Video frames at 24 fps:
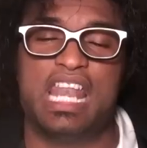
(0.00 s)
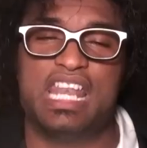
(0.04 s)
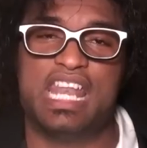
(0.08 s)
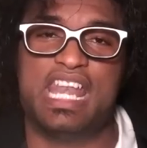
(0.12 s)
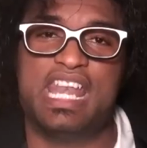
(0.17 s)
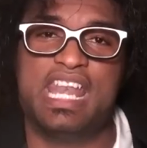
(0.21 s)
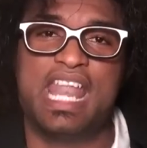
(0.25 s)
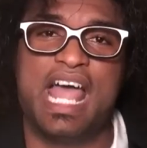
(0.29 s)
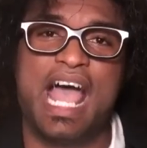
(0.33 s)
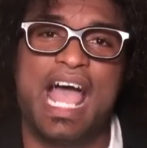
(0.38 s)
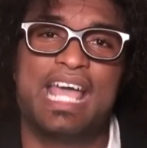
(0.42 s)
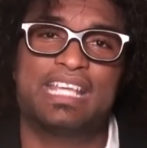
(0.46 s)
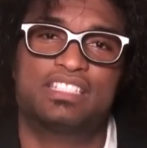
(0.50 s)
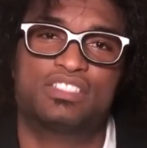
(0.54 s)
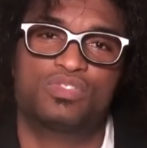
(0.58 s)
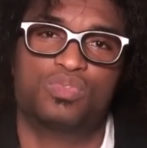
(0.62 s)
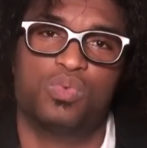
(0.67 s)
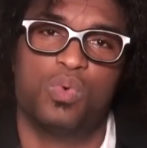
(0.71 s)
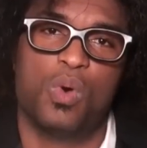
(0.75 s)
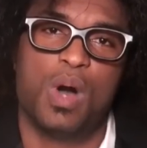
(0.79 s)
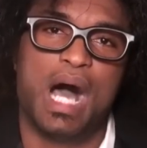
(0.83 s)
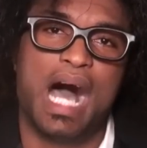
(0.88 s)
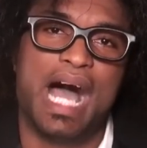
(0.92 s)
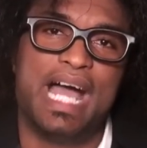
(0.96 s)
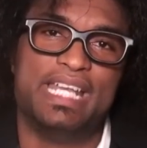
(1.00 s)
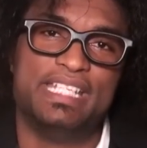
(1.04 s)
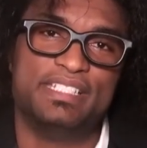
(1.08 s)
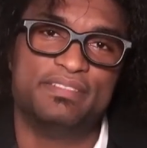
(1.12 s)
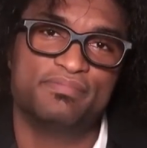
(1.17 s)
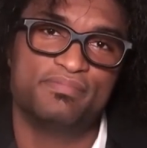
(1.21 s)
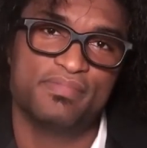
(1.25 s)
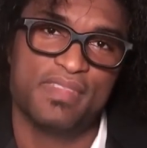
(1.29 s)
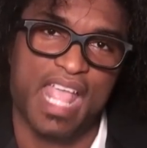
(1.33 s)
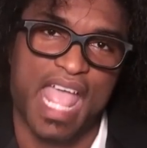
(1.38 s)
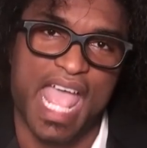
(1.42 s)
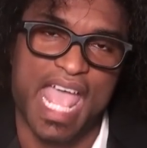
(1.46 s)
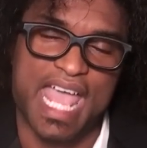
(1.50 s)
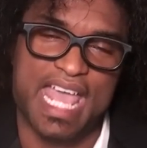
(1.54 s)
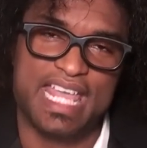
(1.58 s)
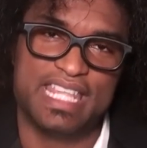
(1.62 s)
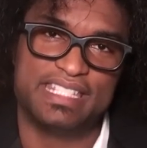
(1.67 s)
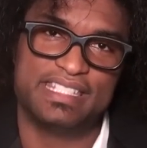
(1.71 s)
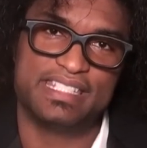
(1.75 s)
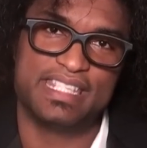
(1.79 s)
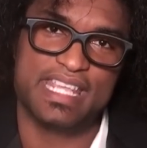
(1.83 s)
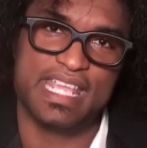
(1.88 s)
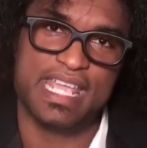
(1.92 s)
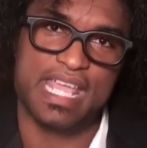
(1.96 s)
The next one
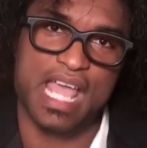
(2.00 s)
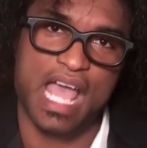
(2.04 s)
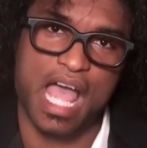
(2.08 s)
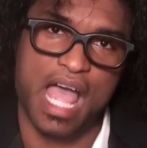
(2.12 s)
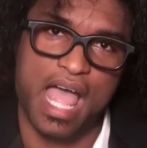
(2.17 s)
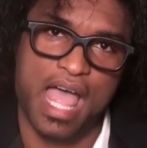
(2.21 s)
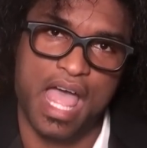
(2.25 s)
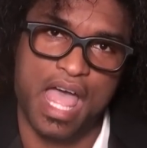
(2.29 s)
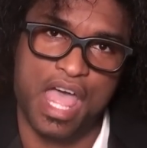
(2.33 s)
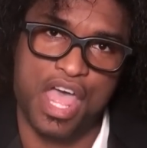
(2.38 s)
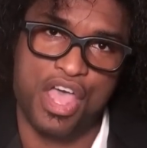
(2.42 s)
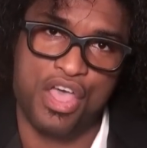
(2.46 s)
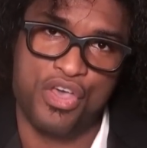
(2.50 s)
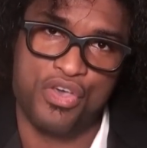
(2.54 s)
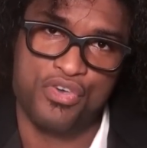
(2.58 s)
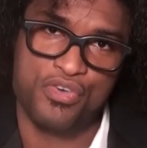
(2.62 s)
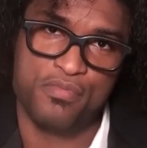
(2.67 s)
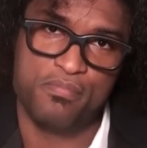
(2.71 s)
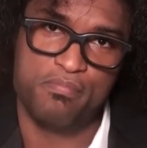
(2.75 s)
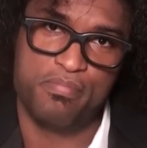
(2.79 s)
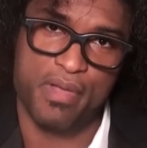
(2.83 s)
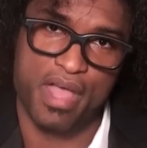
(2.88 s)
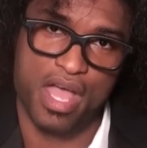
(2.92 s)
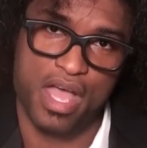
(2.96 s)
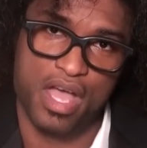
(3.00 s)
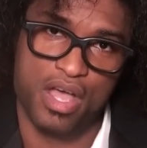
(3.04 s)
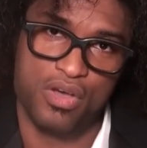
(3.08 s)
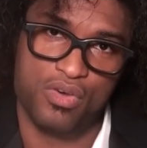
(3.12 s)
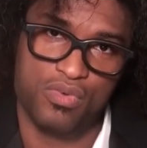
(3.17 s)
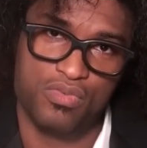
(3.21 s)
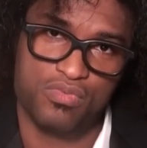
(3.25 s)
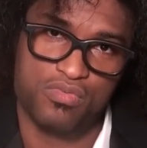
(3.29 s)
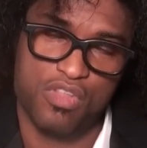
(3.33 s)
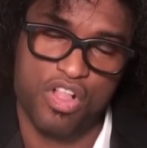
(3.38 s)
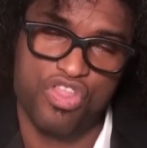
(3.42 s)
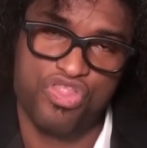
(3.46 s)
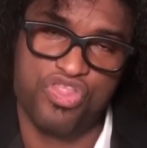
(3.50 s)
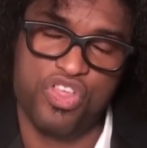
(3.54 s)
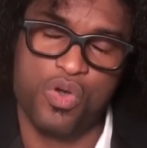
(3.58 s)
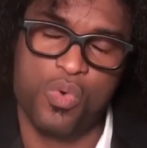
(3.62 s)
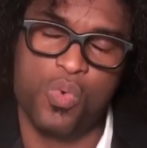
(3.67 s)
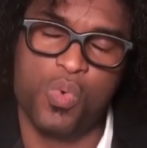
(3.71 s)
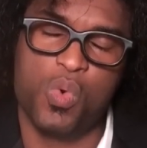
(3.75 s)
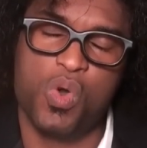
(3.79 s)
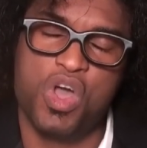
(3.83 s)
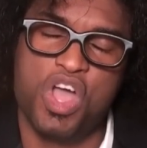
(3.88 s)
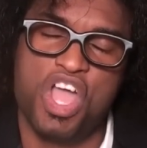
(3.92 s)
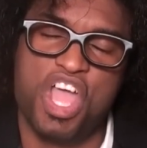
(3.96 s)
is the oboe, the
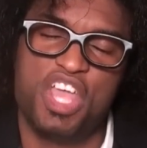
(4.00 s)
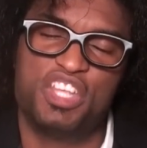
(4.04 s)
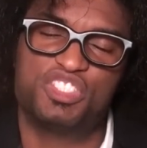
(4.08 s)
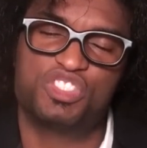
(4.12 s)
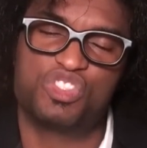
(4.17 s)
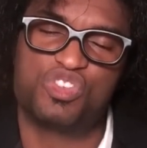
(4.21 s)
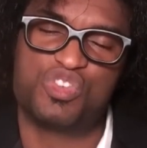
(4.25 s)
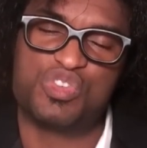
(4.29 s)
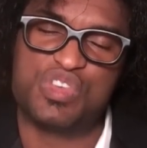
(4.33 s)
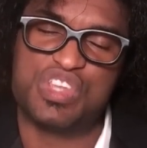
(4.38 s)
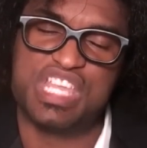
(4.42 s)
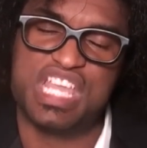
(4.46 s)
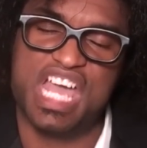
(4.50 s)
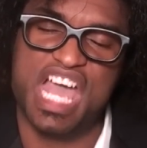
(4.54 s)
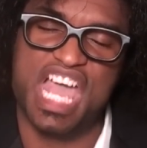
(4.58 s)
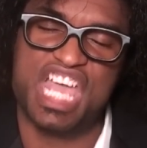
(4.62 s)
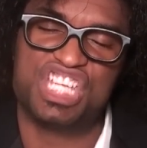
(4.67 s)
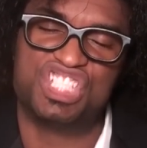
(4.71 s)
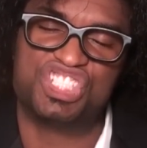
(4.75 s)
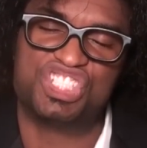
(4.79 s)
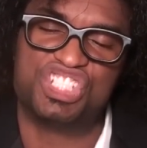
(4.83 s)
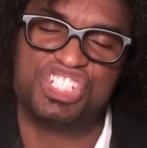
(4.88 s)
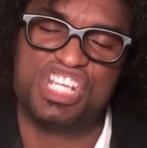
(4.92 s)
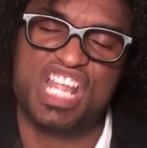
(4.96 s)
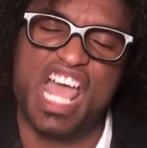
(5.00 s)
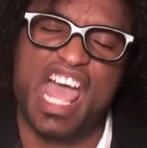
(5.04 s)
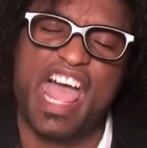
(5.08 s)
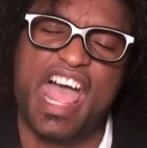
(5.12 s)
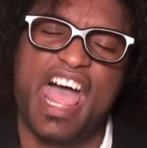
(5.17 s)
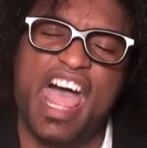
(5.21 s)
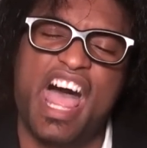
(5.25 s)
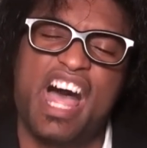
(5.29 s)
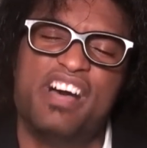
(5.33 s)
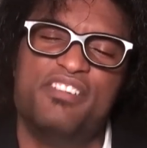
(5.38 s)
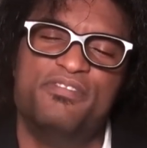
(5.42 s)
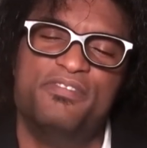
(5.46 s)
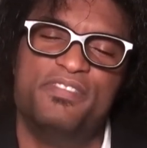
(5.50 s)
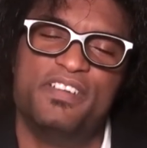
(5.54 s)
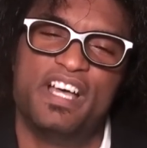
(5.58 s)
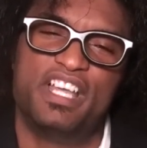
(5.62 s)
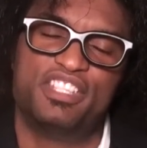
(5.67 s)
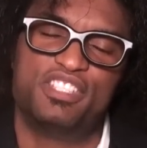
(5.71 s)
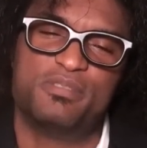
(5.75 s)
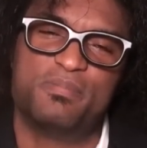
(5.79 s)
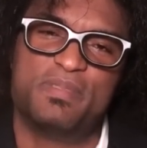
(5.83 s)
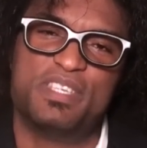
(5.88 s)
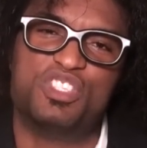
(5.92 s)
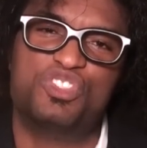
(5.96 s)
worst creation ever
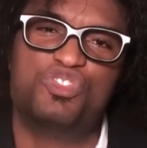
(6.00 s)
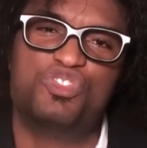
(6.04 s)
to be